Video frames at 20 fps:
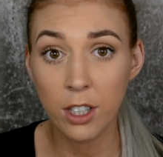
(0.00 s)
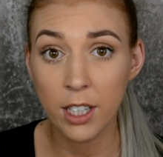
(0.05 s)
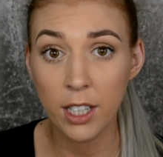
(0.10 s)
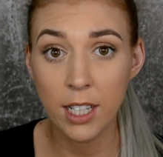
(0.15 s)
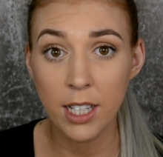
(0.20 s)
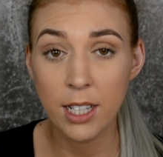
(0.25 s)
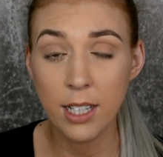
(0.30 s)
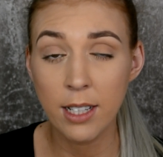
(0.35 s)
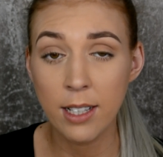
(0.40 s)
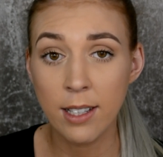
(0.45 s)
it
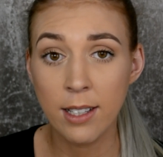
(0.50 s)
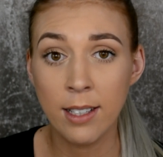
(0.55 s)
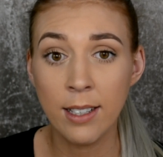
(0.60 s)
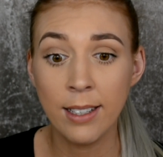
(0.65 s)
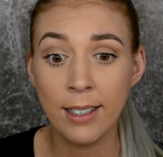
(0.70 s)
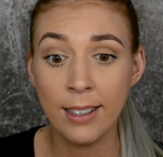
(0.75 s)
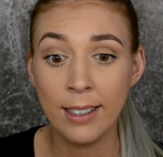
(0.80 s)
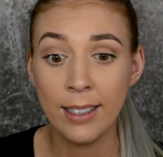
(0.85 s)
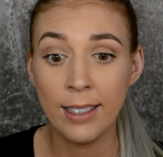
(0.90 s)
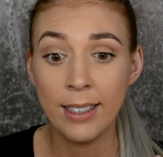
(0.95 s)
is,
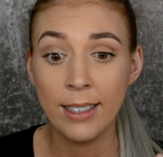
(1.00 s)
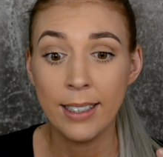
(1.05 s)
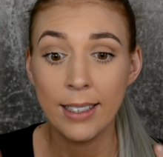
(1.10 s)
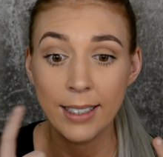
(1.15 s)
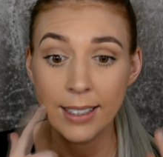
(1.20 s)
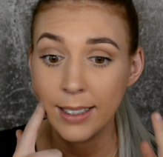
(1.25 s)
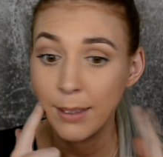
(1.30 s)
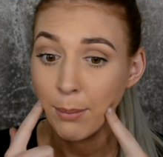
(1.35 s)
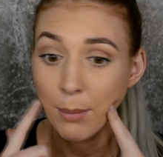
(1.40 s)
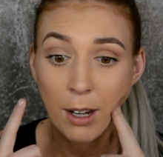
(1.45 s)

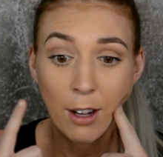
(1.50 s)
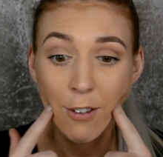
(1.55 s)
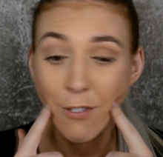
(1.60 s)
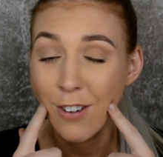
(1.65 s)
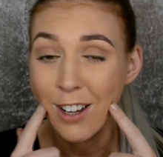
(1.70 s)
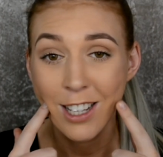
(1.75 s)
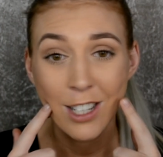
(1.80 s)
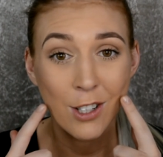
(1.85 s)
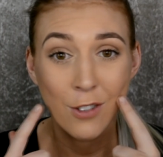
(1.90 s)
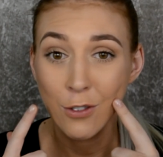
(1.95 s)
my
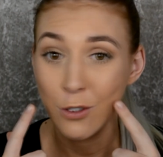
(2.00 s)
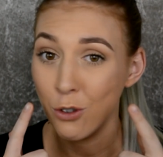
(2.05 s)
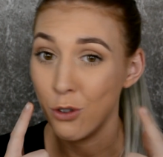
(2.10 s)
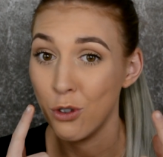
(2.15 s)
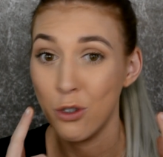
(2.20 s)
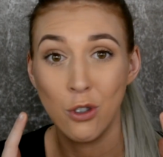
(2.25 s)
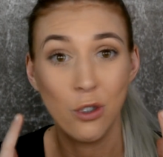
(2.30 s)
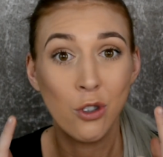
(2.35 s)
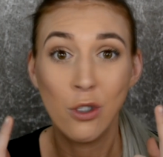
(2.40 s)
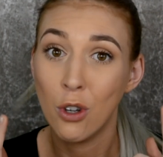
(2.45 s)
face feels
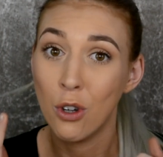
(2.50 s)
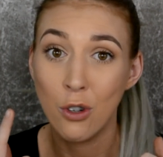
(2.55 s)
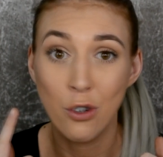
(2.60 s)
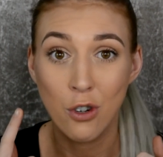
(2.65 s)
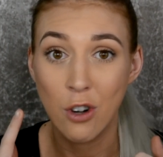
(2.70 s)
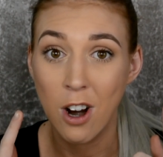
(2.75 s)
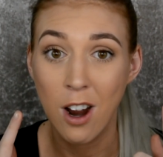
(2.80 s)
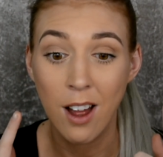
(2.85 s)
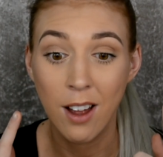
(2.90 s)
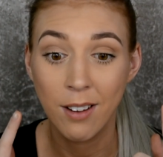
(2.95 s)
so
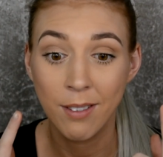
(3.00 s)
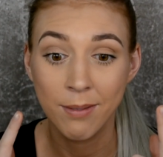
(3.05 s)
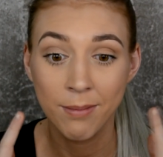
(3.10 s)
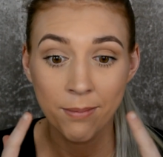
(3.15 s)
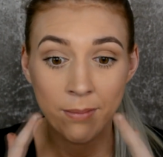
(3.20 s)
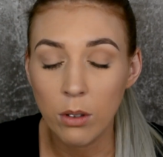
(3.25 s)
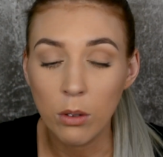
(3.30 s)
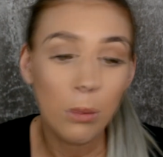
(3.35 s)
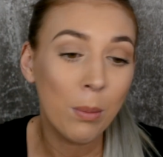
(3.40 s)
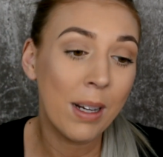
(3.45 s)
dry.
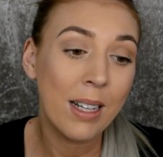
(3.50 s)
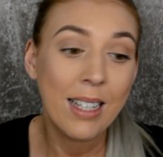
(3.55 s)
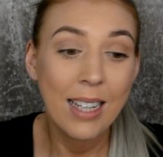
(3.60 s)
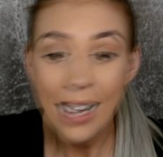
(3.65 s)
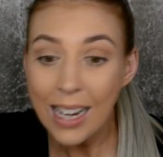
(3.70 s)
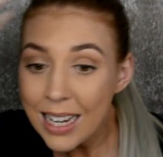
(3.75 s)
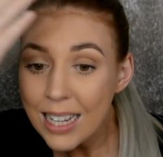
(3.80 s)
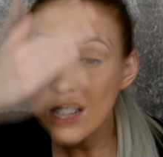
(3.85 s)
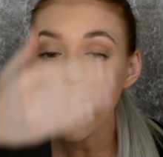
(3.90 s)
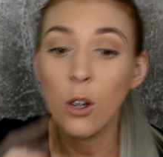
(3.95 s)
Or my
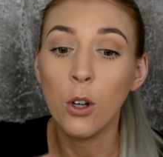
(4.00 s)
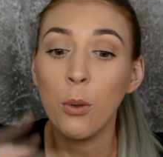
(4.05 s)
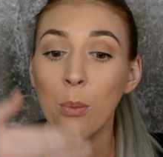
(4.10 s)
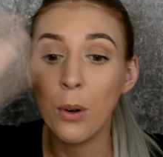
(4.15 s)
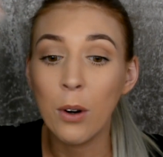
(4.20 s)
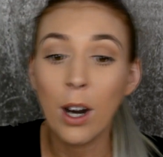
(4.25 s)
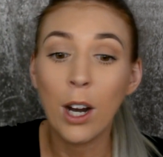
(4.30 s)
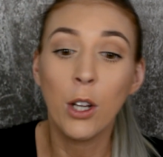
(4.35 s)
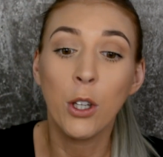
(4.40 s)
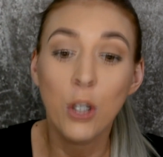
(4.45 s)
T-zone,
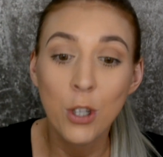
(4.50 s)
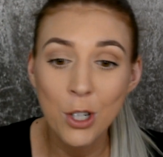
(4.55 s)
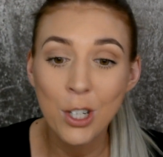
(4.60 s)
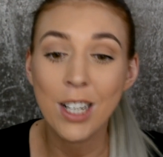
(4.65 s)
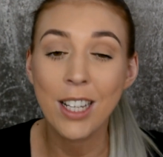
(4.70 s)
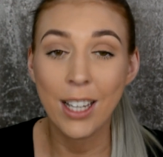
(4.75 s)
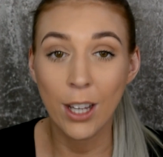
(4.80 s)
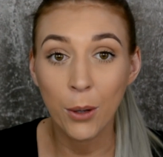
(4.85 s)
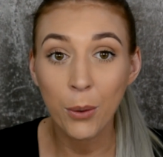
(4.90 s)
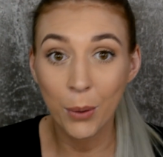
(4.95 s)
where I
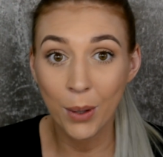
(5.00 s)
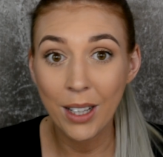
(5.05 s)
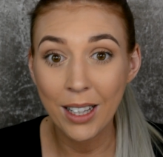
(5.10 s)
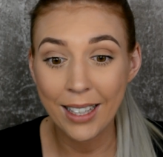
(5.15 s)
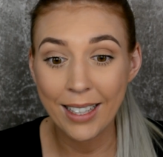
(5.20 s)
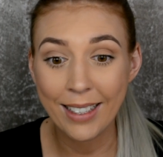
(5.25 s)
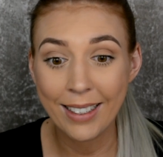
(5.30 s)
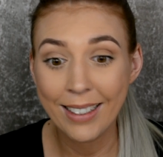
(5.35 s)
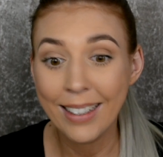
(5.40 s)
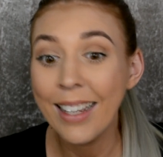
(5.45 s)
usually get
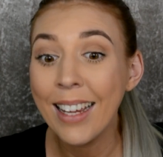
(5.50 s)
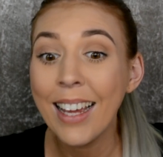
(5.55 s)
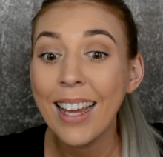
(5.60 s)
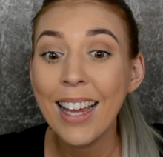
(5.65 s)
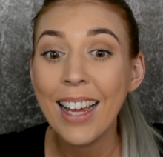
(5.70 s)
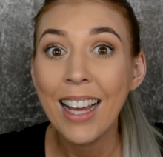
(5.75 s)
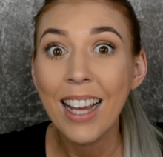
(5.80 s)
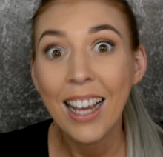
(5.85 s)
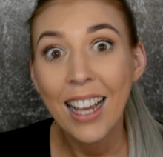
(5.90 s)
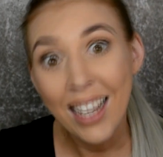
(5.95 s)
oily,
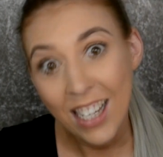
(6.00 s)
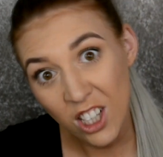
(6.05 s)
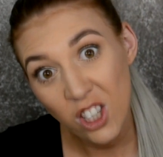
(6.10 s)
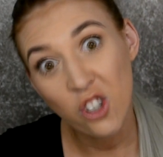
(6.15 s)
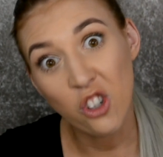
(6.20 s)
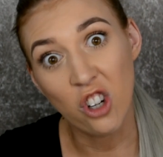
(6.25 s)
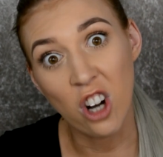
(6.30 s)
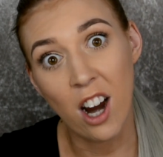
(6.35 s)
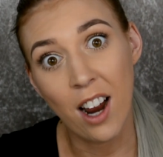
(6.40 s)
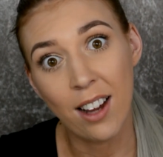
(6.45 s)
is
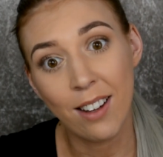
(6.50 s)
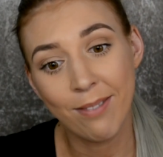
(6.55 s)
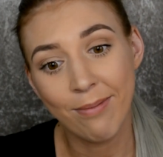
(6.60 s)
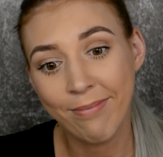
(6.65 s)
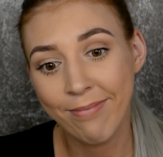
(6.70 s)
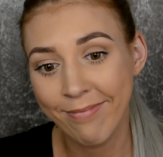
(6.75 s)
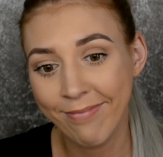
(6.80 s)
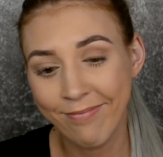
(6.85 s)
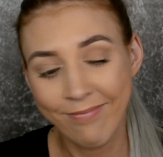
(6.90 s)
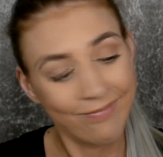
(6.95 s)
dry.
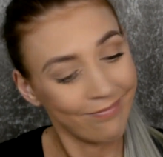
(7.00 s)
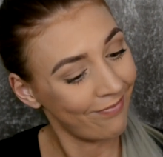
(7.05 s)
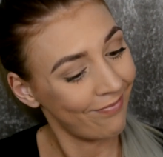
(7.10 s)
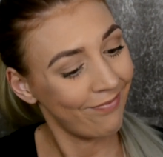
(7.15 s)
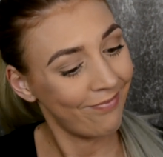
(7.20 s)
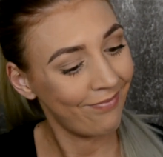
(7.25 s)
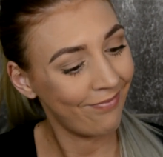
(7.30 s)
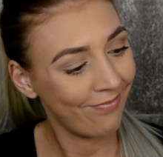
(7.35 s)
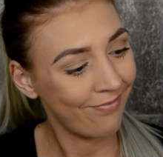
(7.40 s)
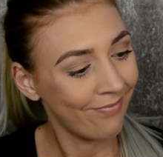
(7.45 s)

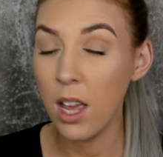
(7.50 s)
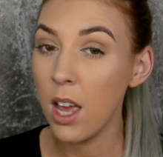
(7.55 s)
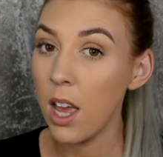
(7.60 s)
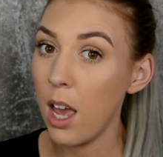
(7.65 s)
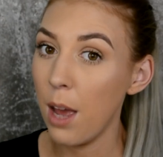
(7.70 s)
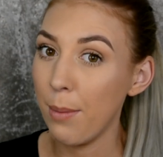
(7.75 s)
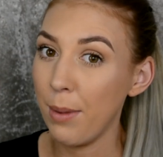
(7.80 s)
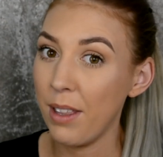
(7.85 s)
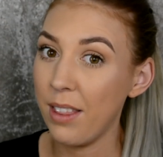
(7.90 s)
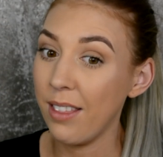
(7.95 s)

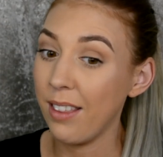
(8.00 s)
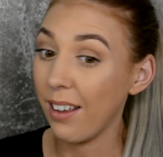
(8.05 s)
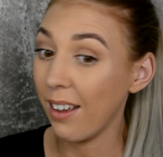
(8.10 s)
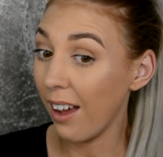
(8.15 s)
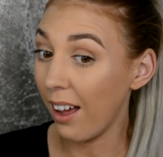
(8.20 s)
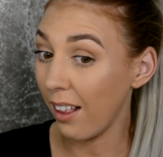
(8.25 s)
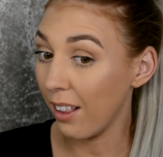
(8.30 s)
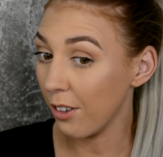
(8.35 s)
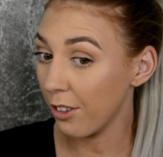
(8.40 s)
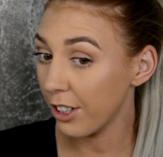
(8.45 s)
I mean, the
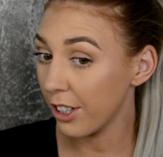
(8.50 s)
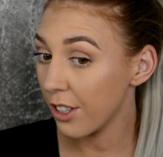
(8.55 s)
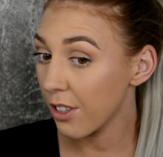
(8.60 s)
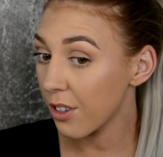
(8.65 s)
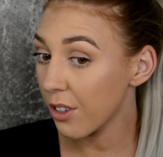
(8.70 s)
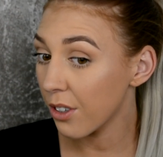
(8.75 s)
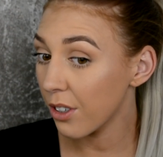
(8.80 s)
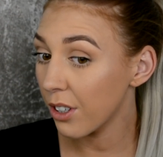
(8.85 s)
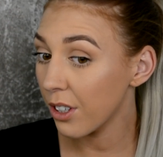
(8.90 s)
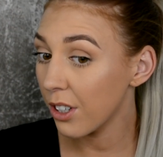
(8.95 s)
colour is
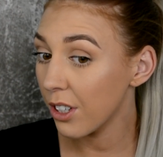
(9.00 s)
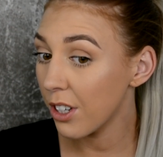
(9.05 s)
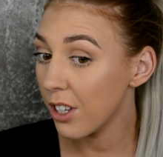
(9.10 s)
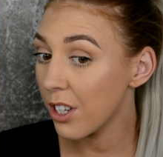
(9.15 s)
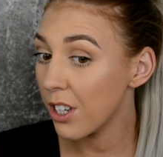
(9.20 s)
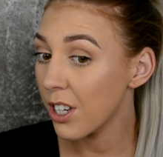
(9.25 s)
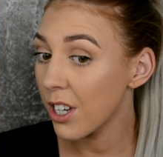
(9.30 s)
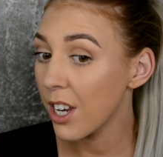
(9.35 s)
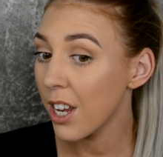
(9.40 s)
good,